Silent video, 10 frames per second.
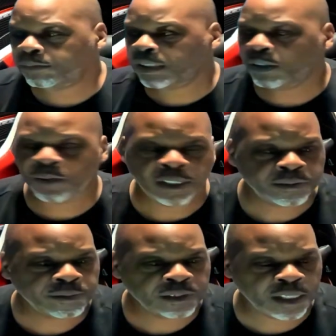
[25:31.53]
Anyway,
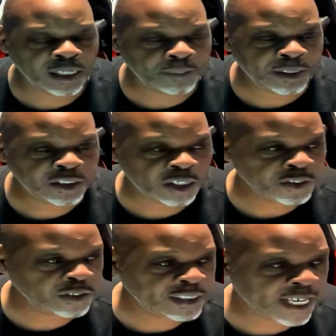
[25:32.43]
I'll talk
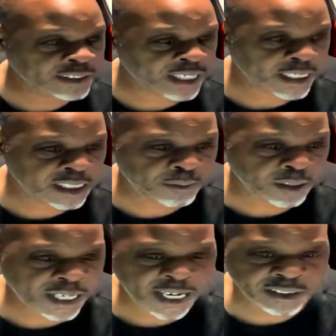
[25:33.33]
to you guys and I'll keep you
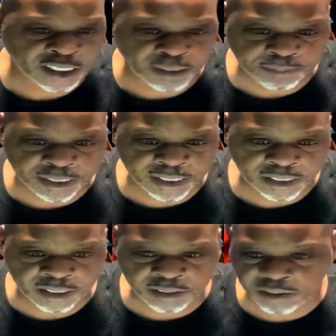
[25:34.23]
guys
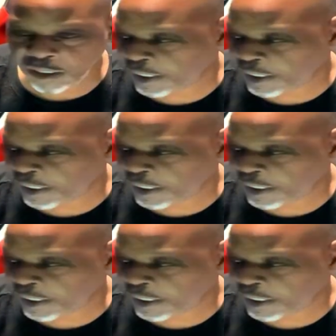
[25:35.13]
updated